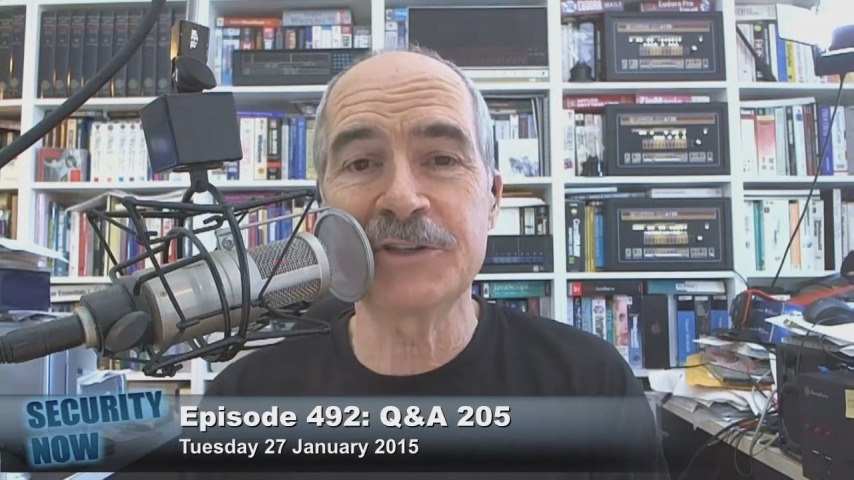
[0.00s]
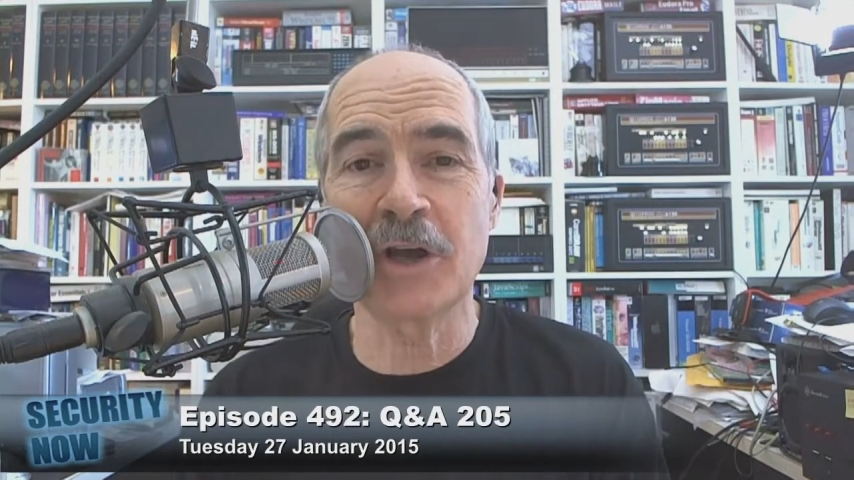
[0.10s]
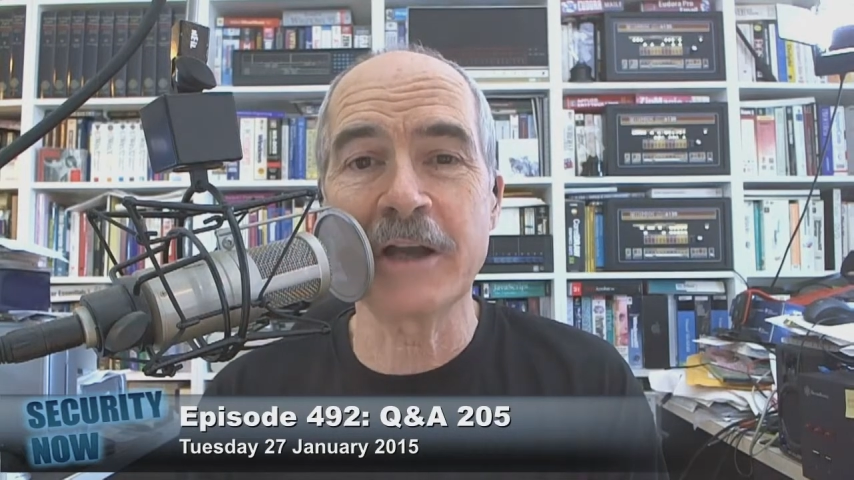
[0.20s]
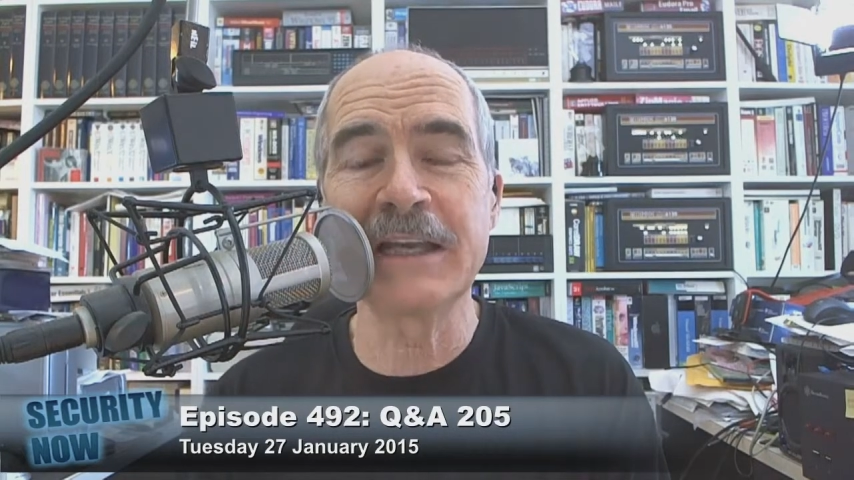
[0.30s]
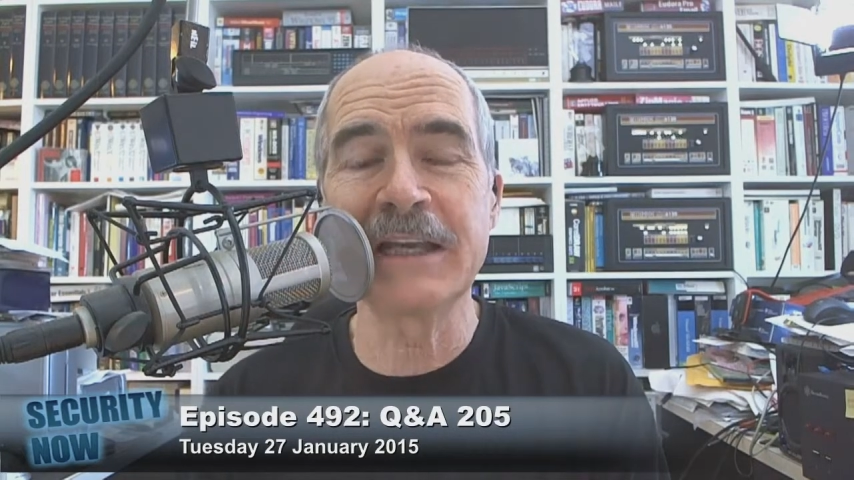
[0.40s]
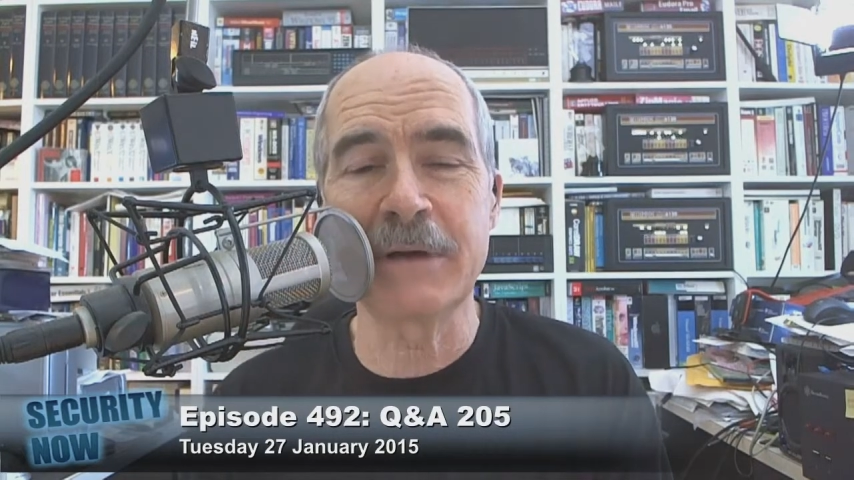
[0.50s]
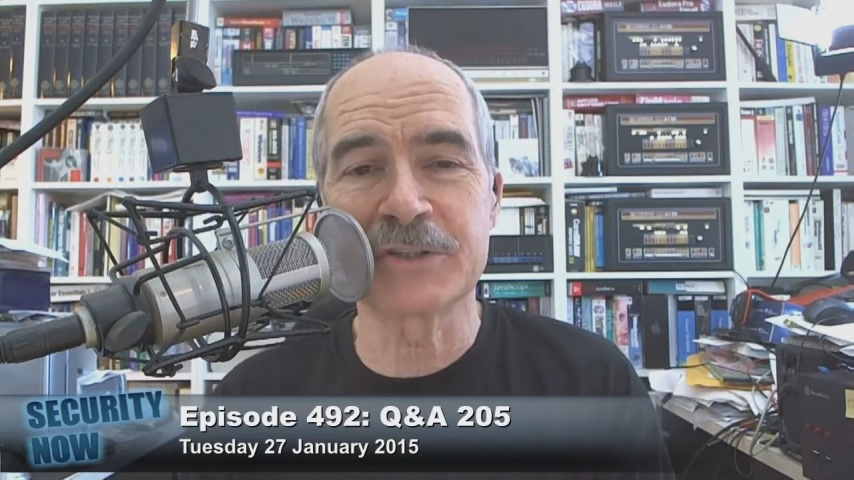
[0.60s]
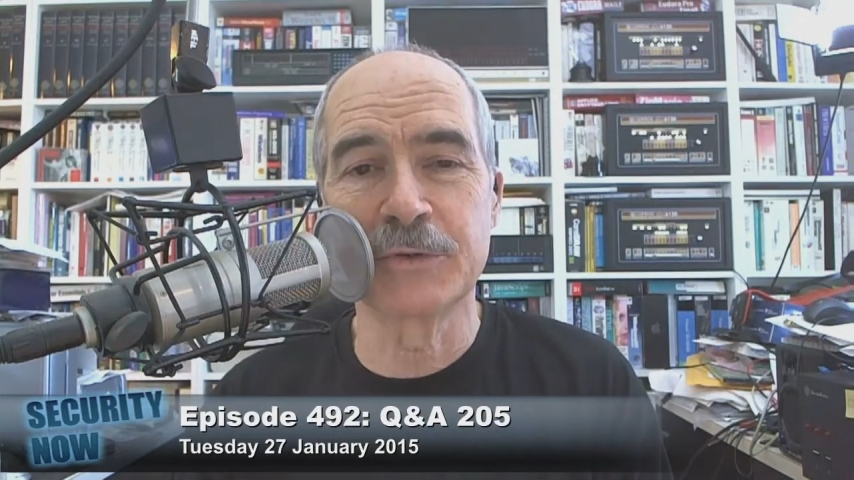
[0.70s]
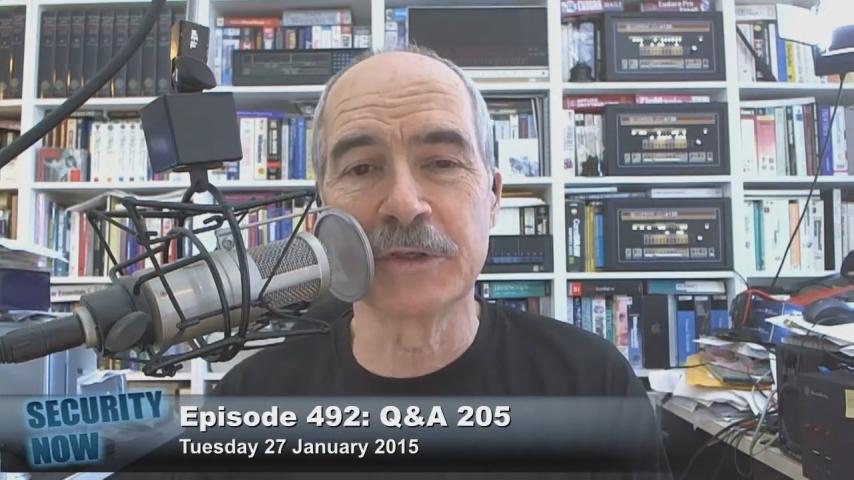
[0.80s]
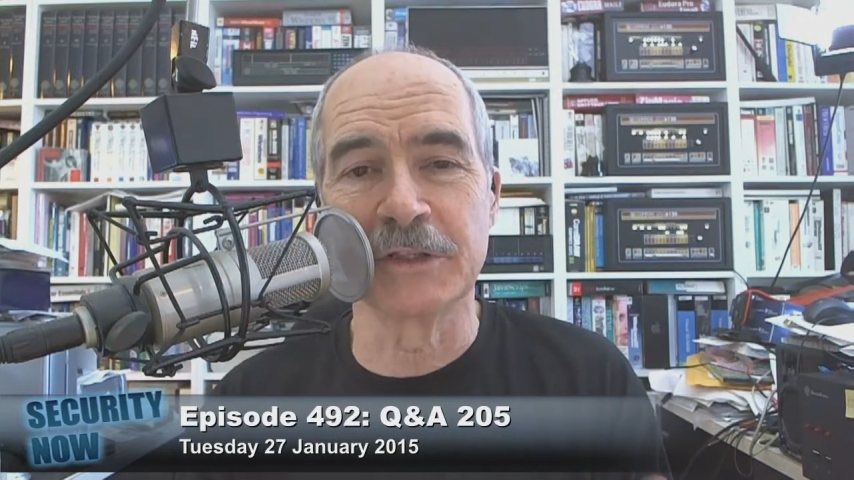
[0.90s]
talking about
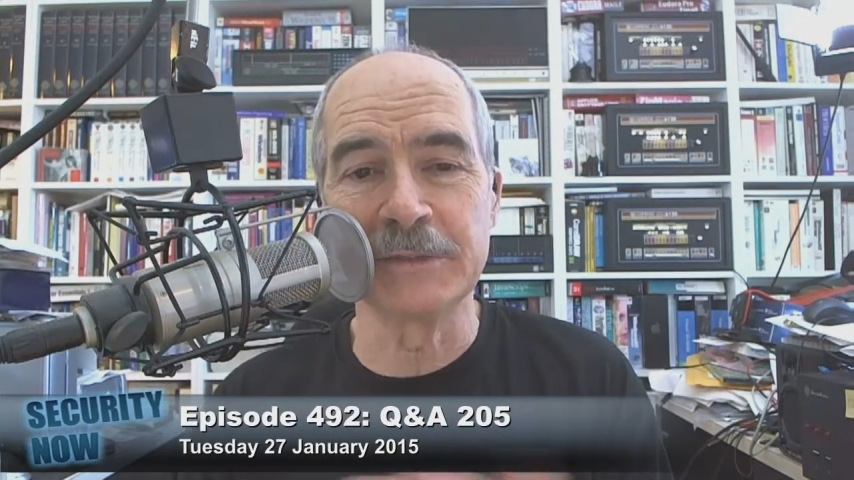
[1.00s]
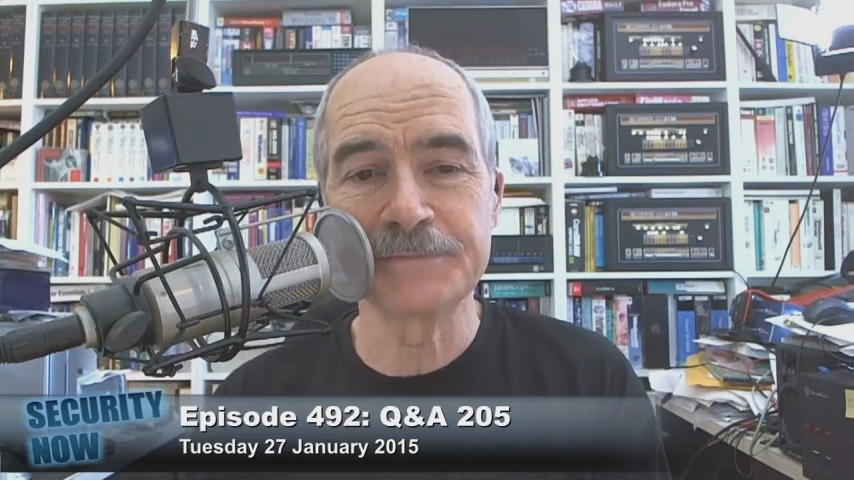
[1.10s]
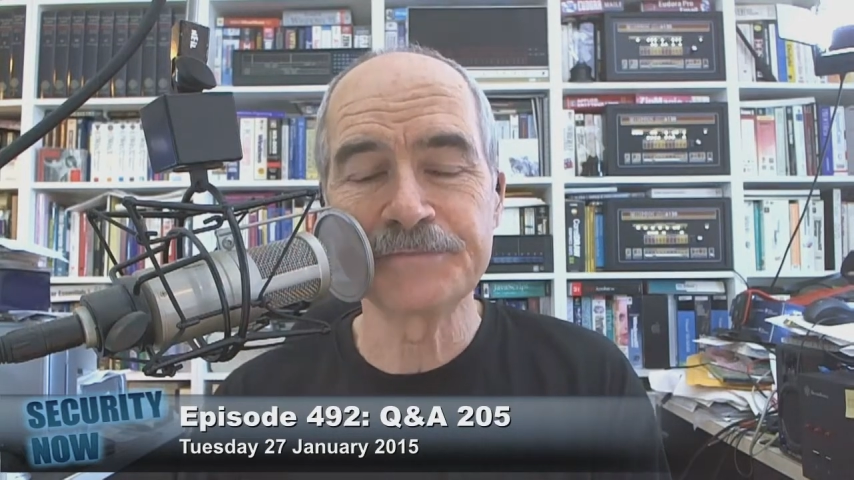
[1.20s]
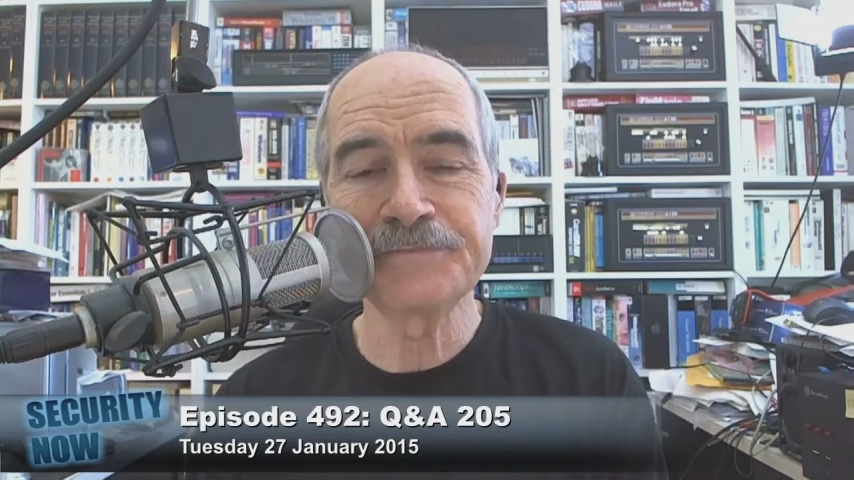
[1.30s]
SQRL